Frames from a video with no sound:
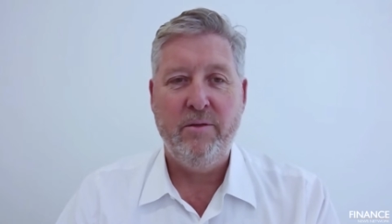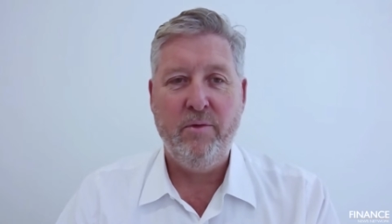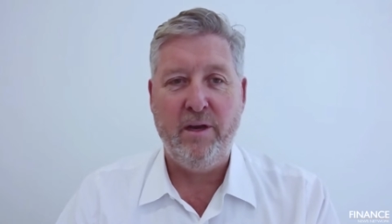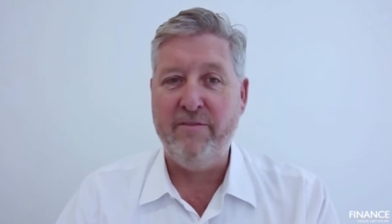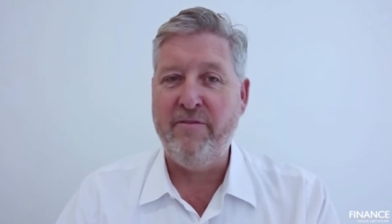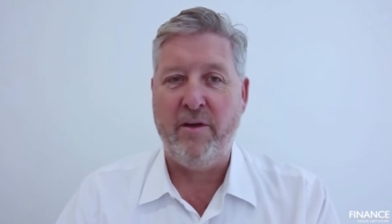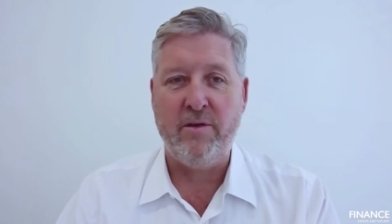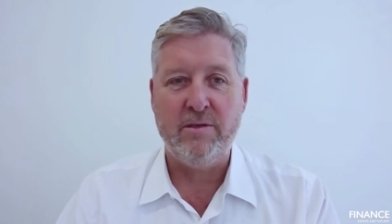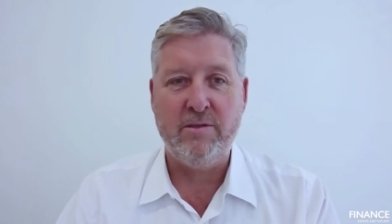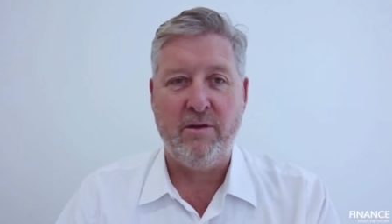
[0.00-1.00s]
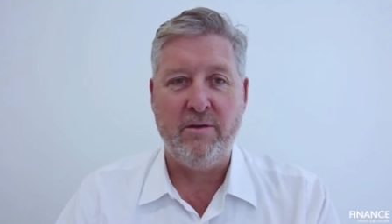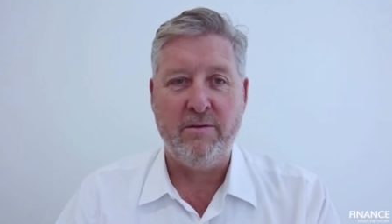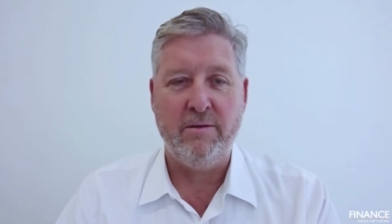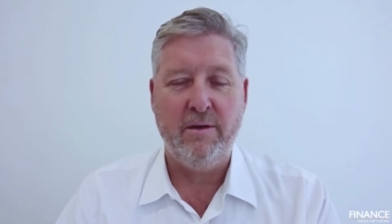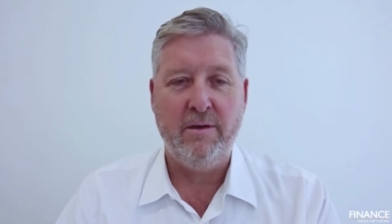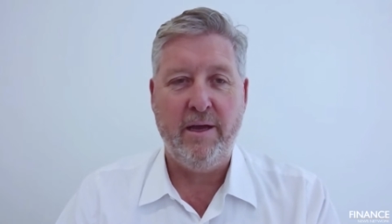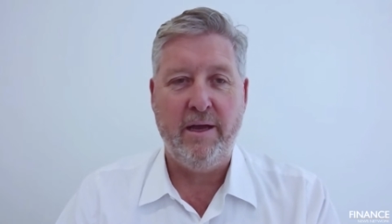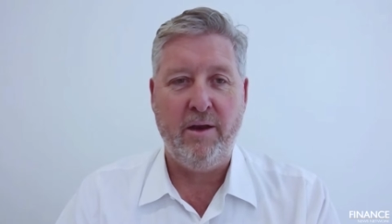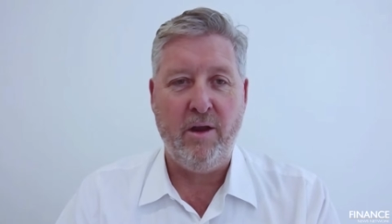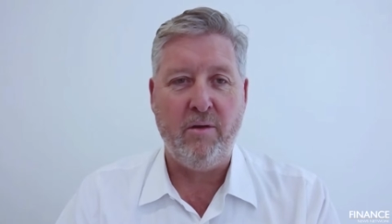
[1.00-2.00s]
really focused on
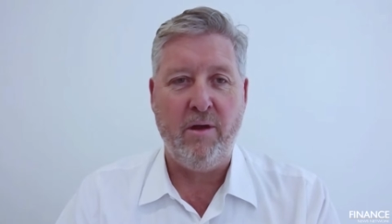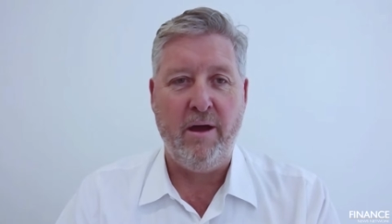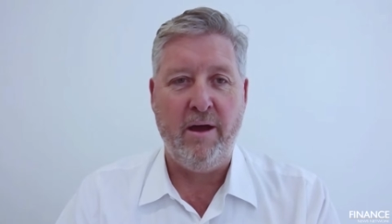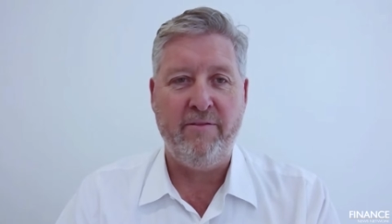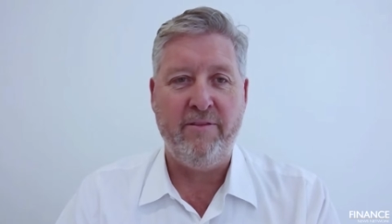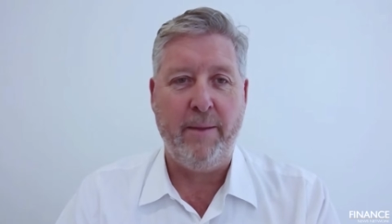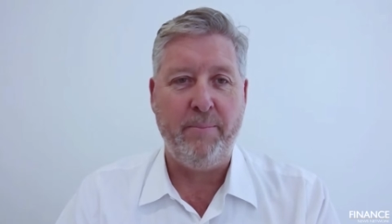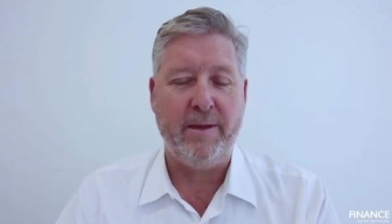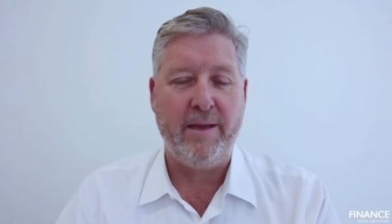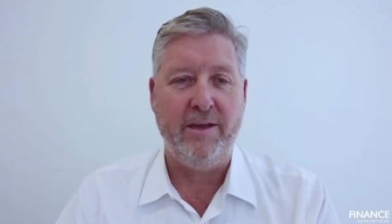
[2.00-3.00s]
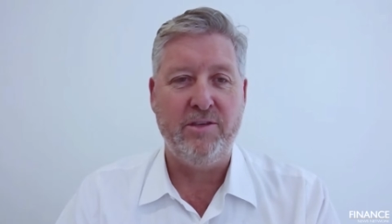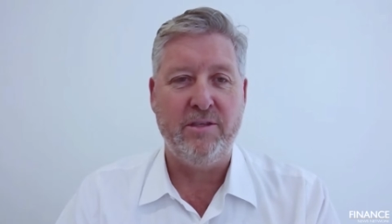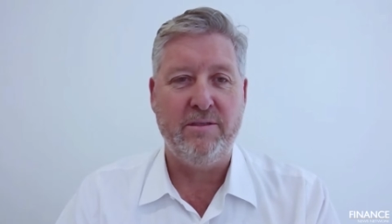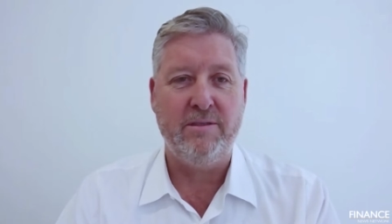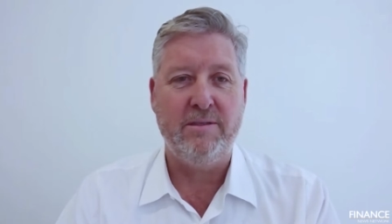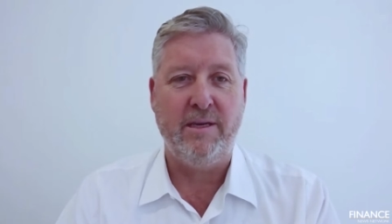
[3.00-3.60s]
uh, long life applications